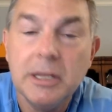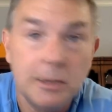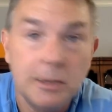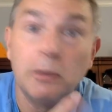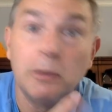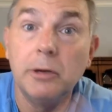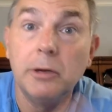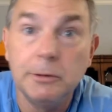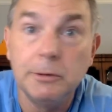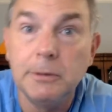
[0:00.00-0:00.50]

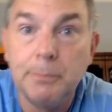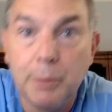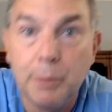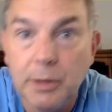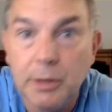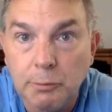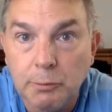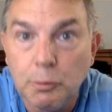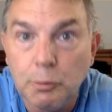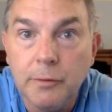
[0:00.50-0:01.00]
they're literally
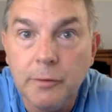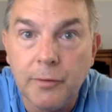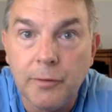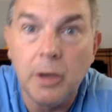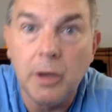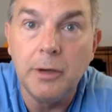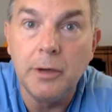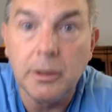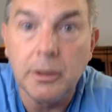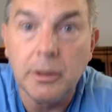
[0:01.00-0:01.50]
putting the roof
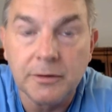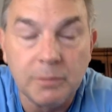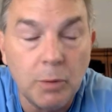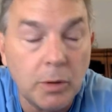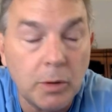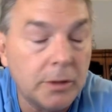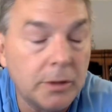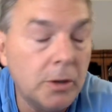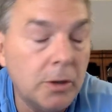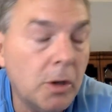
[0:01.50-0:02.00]
on, not
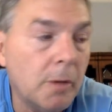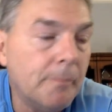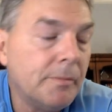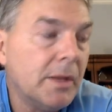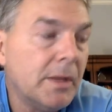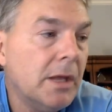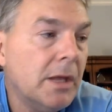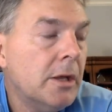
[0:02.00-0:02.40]
smoking dope.